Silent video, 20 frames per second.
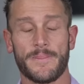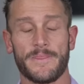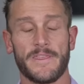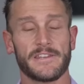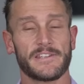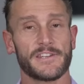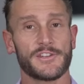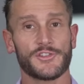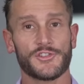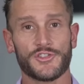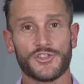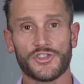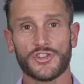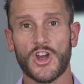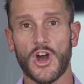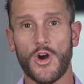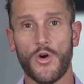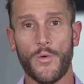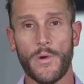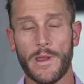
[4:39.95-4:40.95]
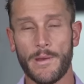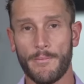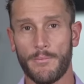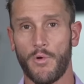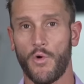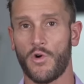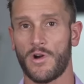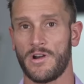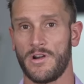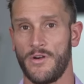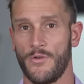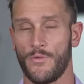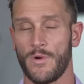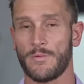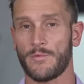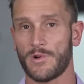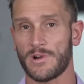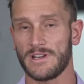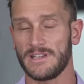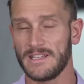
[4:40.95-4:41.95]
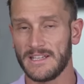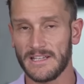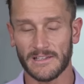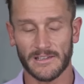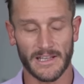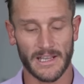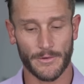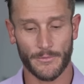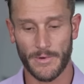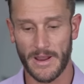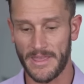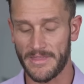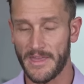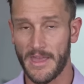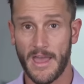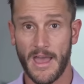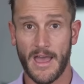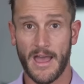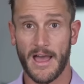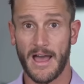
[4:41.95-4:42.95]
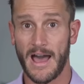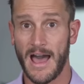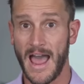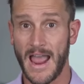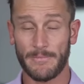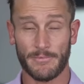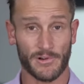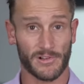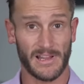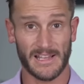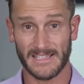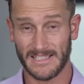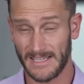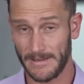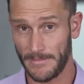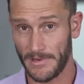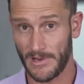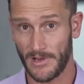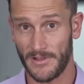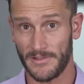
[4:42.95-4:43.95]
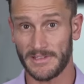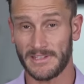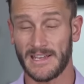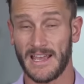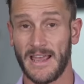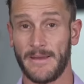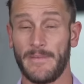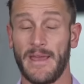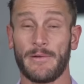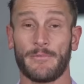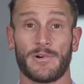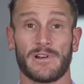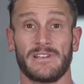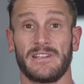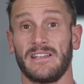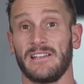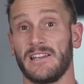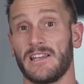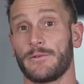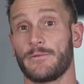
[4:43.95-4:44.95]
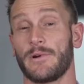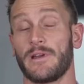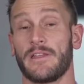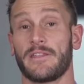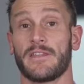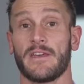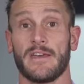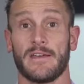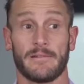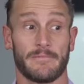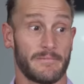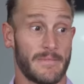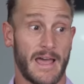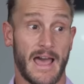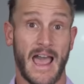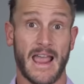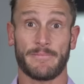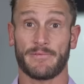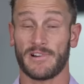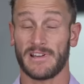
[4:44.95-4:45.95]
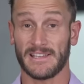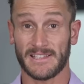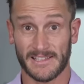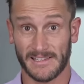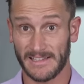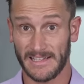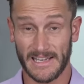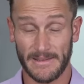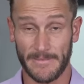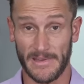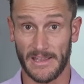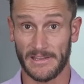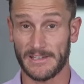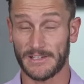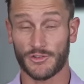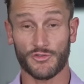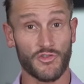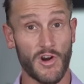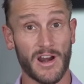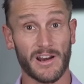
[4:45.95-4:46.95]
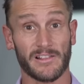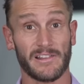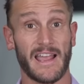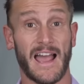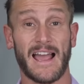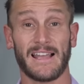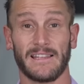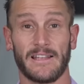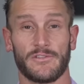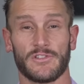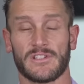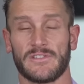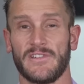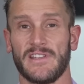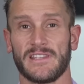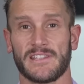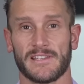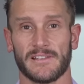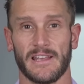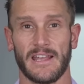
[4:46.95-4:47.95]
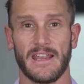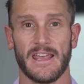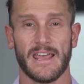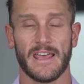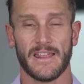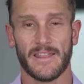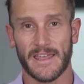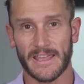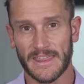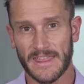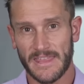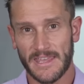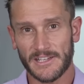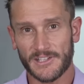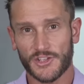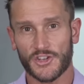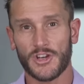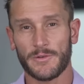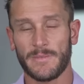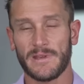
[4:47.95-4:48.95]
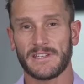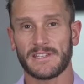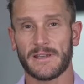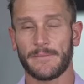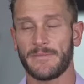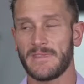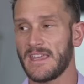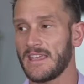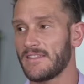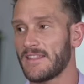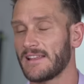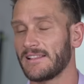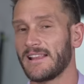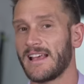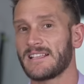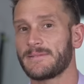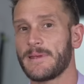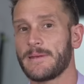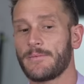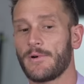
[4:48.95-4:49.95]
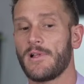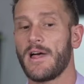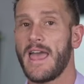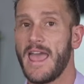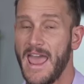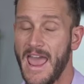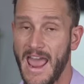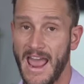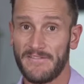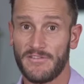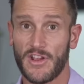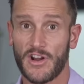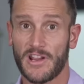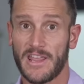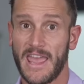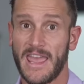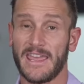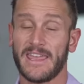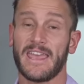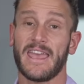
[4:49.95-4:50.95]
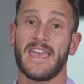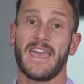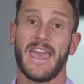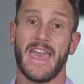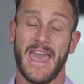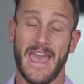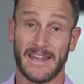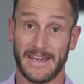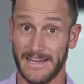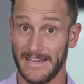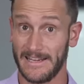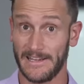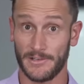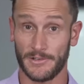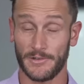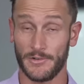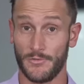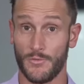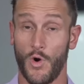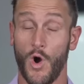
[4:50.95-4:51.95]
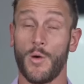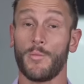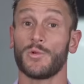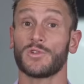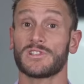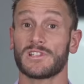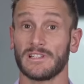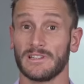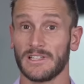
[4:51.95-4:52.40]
This is so important when we're dealing with hyperglycemia all the time and we're dealing with hyperinsulinemia, just chronically high levels of insulin. Like, this could be something that lets people have their cake and eat it too, almost